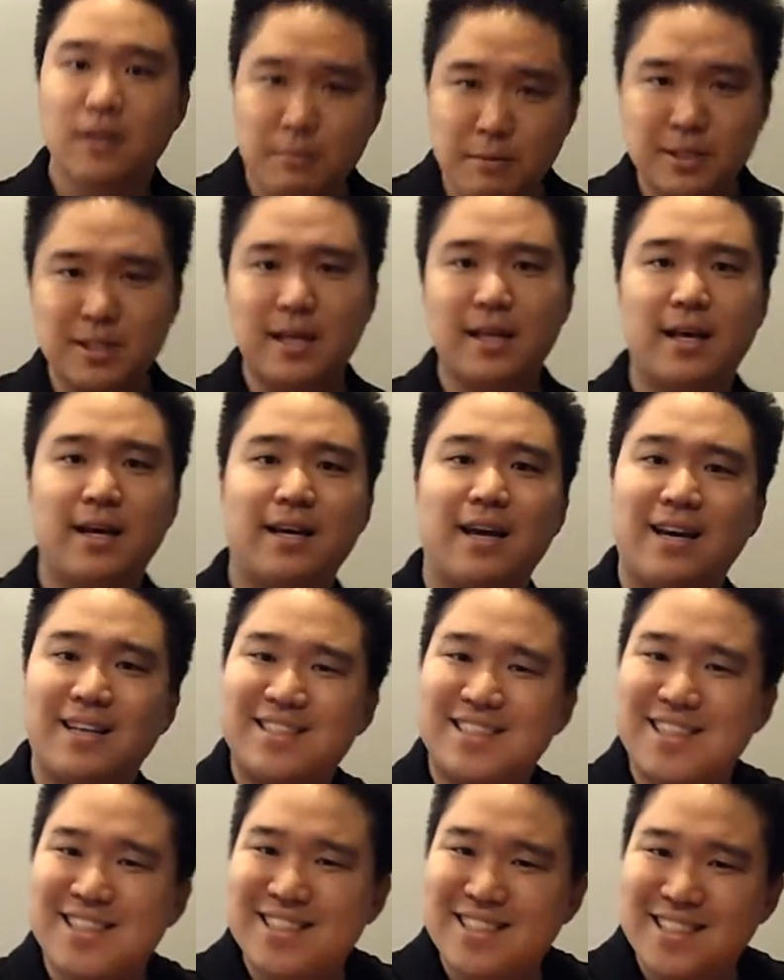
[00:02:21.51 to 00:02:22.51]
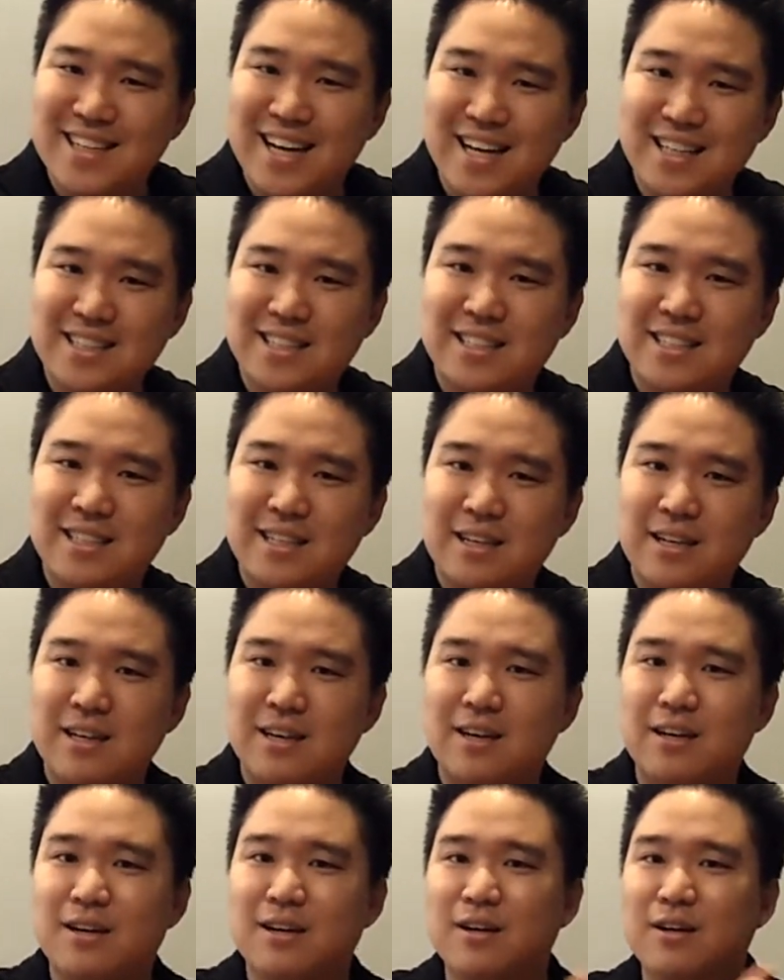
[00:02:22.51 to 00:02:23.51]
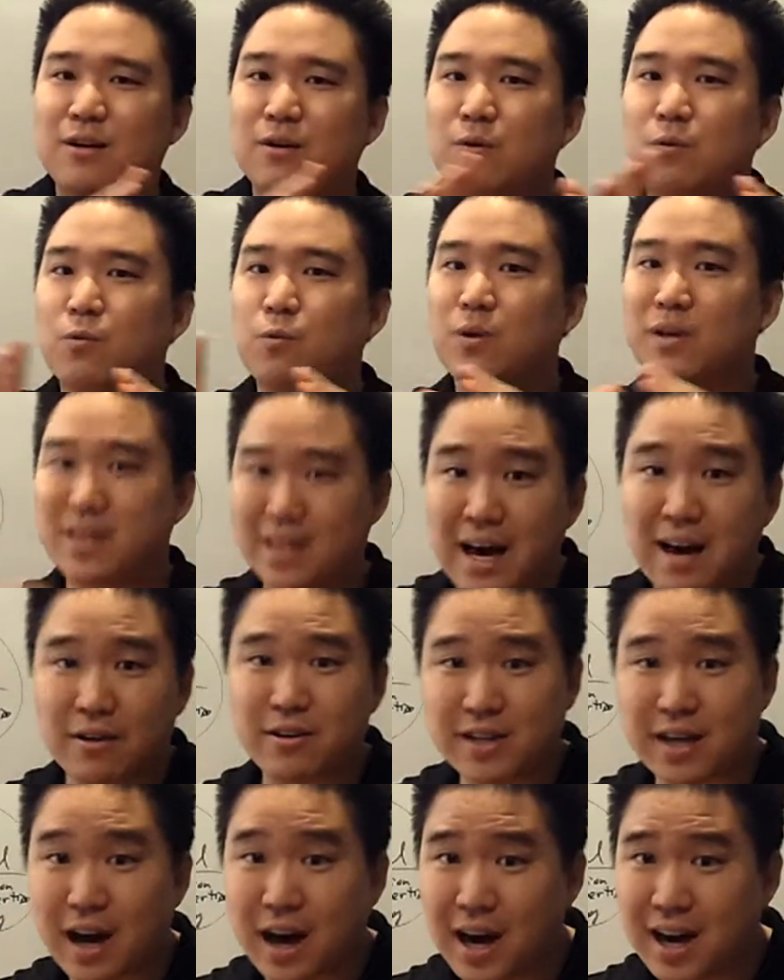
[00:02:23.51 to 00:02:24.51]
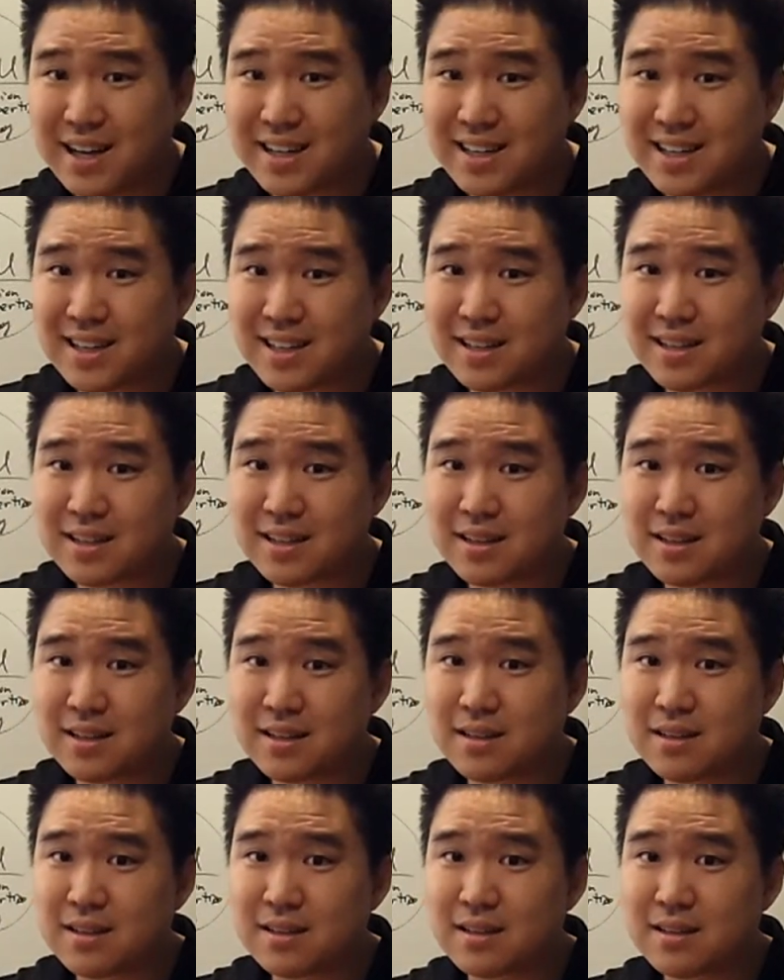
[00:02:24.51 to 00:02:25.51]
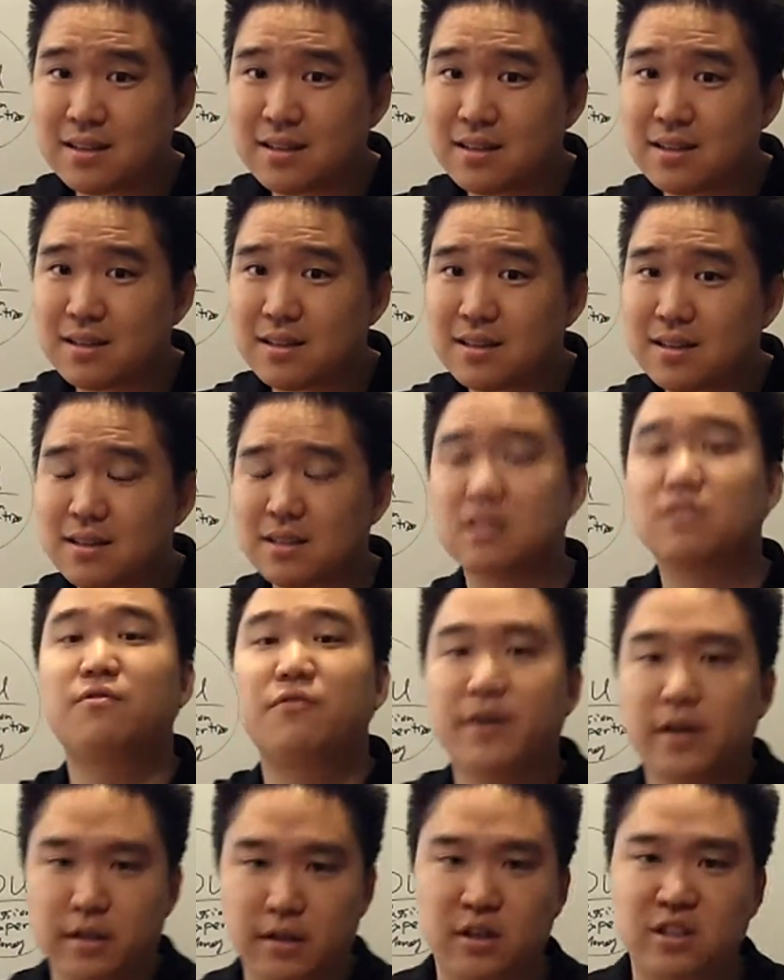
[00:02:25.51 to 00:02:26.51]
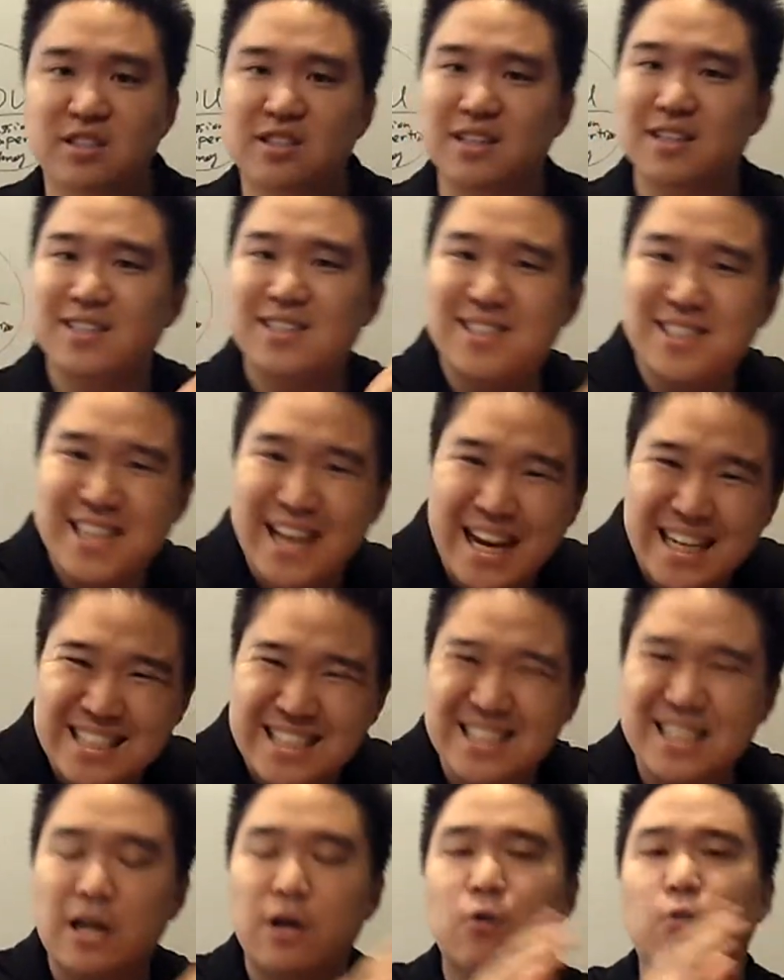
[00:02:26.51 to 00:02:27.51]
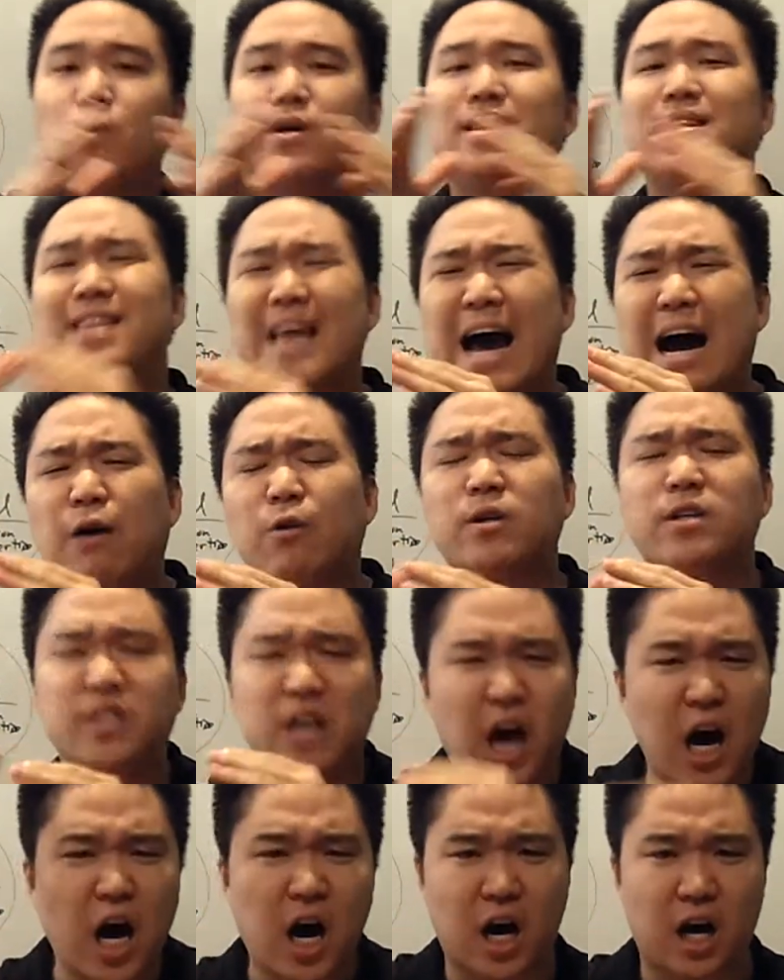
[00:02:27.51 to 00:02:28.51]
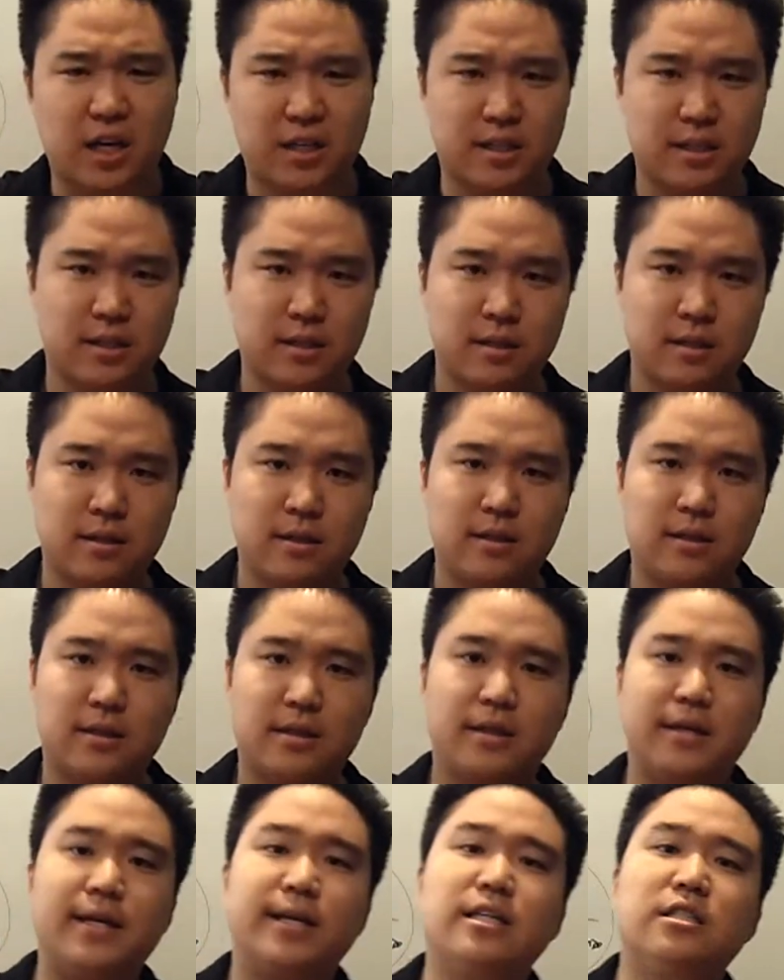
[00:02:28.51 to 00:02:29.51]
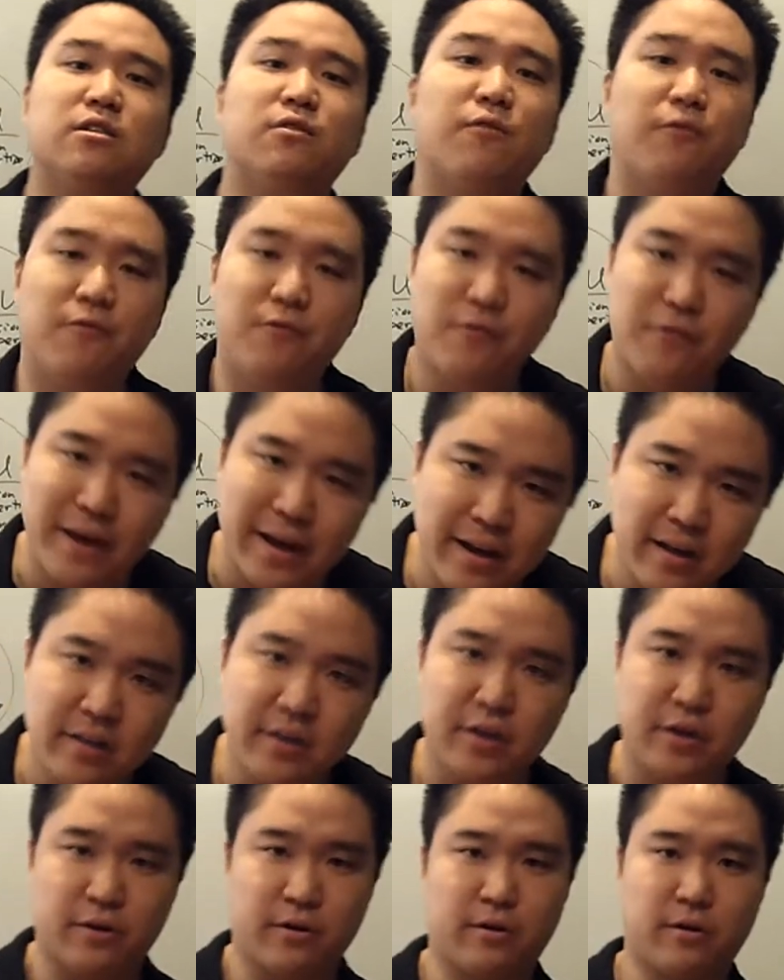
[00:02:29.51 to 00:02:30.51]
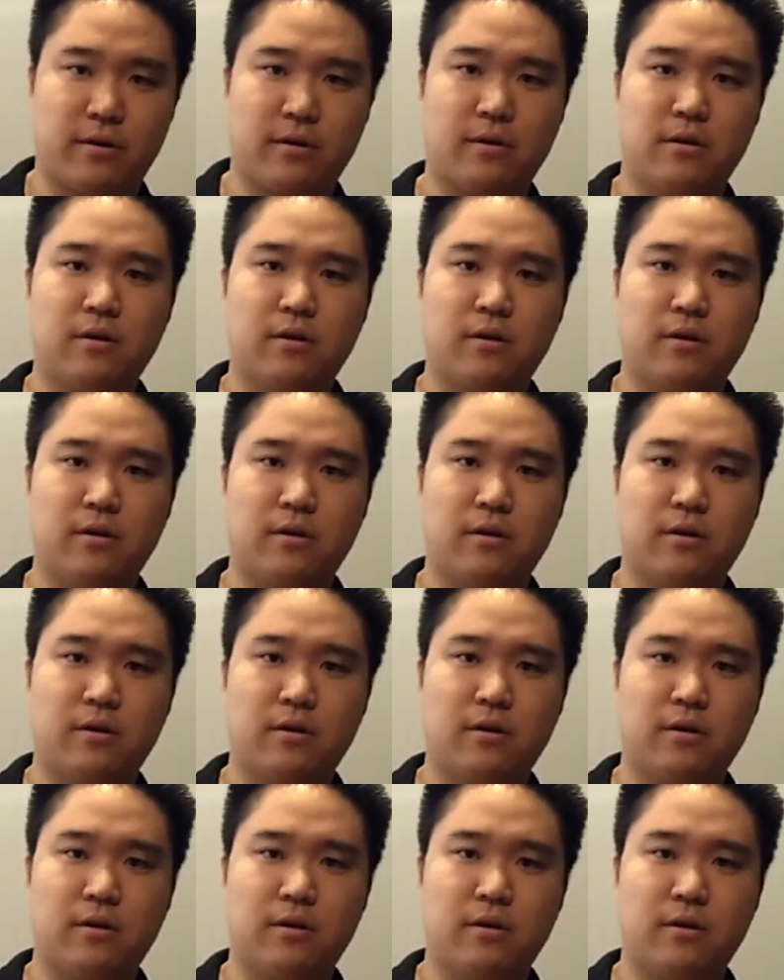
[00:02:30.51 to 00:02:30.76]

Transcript: Let me say that again. Success without God is failure. Success without God is failure.